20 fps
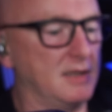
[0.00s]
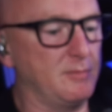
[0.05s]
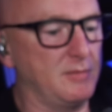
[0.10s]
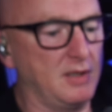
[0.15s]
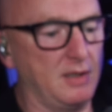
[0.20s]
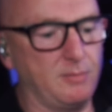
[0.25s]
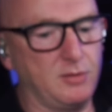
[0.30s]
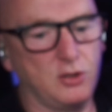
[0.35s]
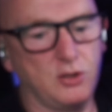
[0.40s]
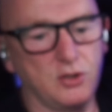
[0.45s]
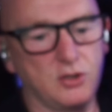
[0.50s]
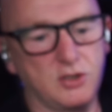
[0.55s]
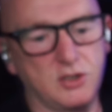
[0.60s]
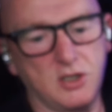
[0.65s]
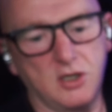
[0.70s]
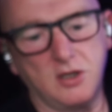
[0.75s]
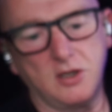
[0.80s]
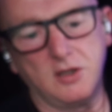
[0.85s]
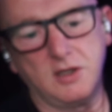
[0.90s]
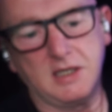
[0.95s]
me just
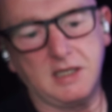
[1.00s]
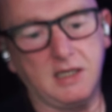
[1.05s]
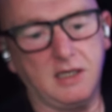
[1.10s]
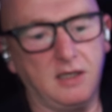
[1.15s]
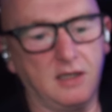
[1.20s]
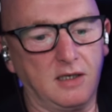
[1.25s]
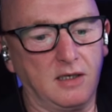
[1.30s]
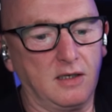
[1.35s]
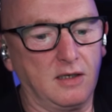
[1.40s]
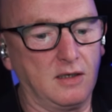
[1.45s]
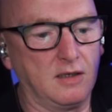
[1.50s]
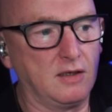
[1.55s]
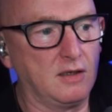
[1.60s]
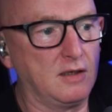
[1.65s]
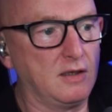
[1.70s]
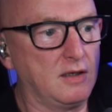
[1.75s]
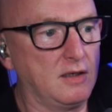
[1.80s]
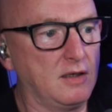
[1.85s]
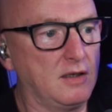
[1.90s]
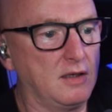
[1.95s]
turn the
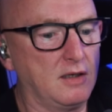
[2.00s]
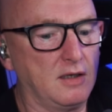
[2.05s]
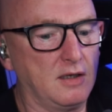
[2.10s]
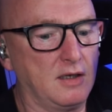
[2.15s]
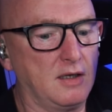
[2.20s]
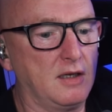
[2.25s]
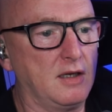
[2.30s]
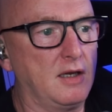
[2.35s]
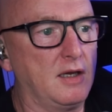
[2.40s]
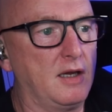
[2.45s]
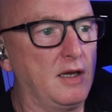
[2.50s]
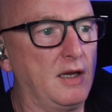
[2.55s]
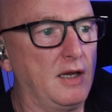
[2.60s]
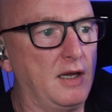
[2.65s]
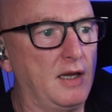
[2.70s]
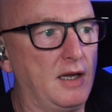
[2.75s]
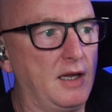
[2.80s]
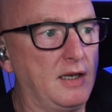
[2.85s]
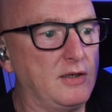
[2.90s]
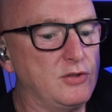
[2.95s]

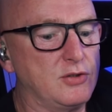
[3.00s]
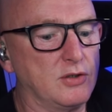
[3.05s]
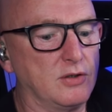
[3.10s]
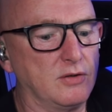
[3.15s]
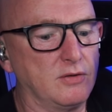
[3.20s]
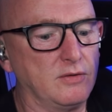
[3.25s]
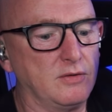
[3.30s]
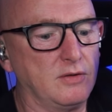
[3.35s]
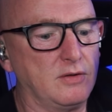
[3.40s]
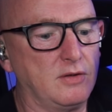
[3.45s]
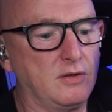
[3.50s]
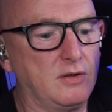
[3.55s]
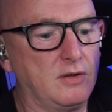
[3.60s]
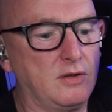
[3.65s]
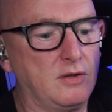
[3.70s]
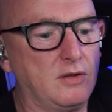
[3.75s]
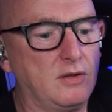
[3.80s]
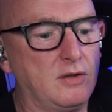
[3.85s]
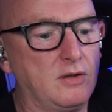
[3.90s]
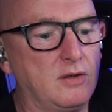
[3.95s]
engine on
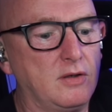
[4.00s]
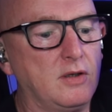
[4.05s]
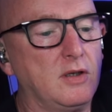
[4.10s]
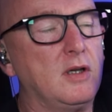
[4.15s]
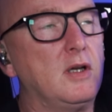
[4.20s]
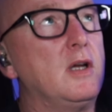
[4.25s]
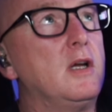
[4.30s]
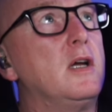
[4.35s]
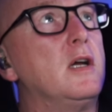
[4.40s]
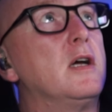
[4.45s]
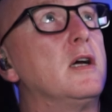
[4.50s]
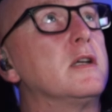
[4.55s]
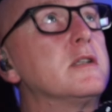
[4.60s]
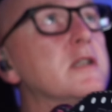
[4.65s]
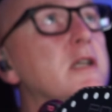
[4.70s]
so